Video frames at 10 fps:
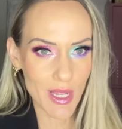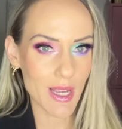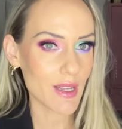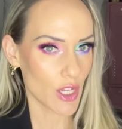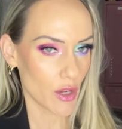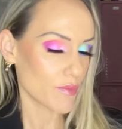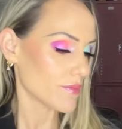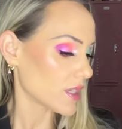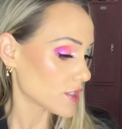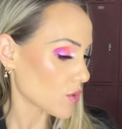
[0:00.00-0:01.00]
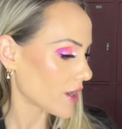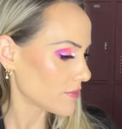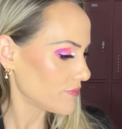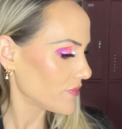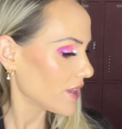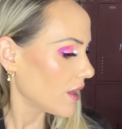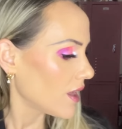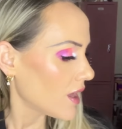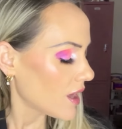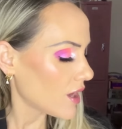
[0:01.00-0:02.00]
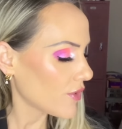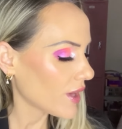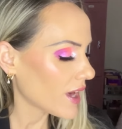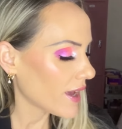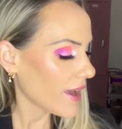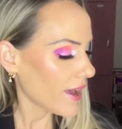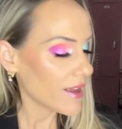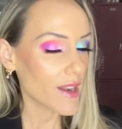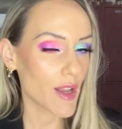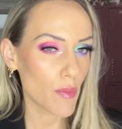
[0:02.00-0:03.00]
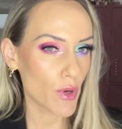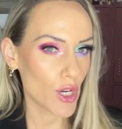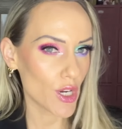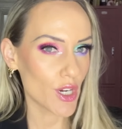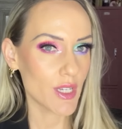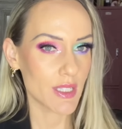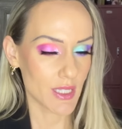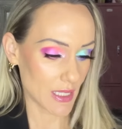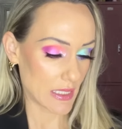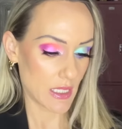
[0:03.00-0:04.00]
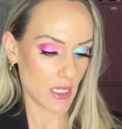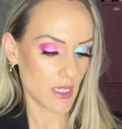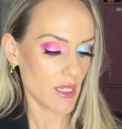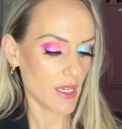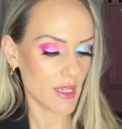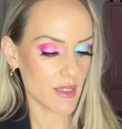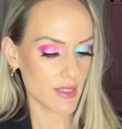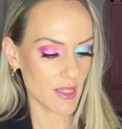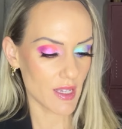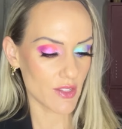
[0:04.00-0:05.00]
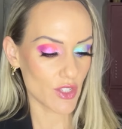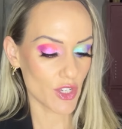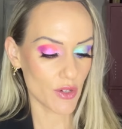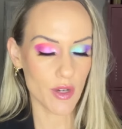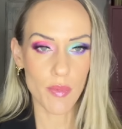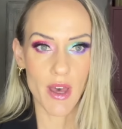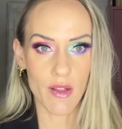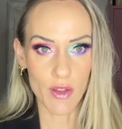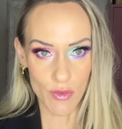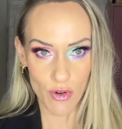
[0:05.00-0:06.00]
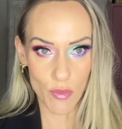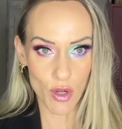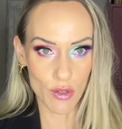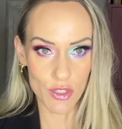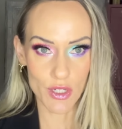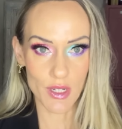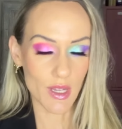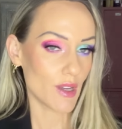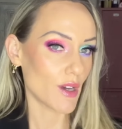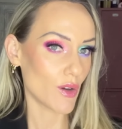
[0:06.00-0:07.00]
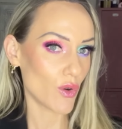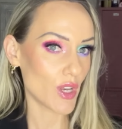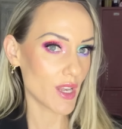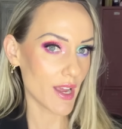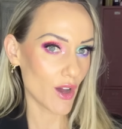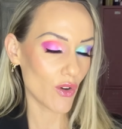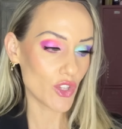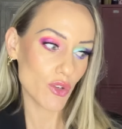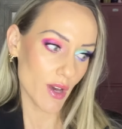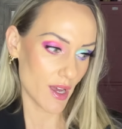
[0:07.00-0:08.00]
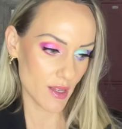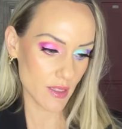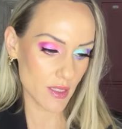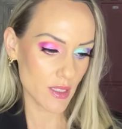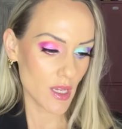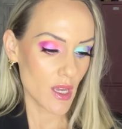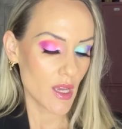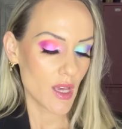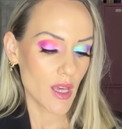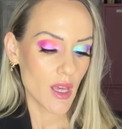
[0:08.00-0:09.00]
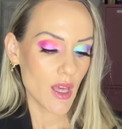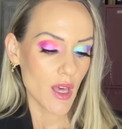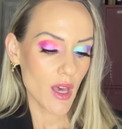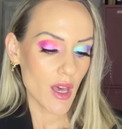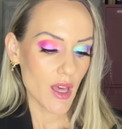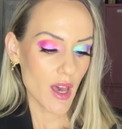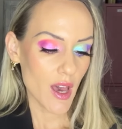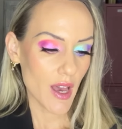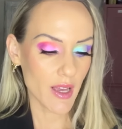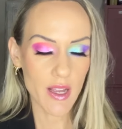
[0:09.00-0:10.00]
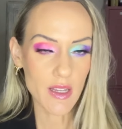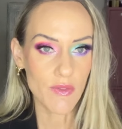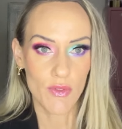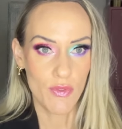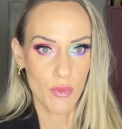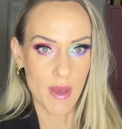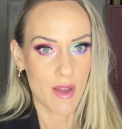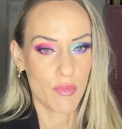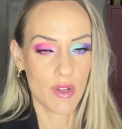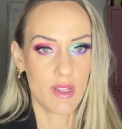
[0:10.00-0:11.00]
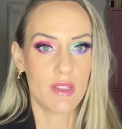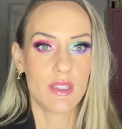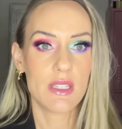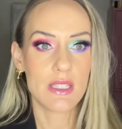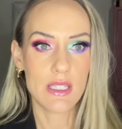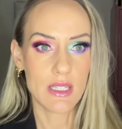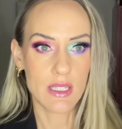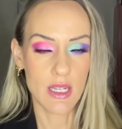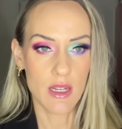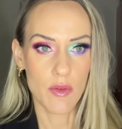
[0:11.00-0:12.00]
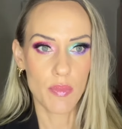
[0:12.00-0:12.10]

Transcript: you know, it's a quad. Okay, at number 16 is the Sakura palette from Alter Ego. Now, you guys, I kind of even feel bad putting this at 16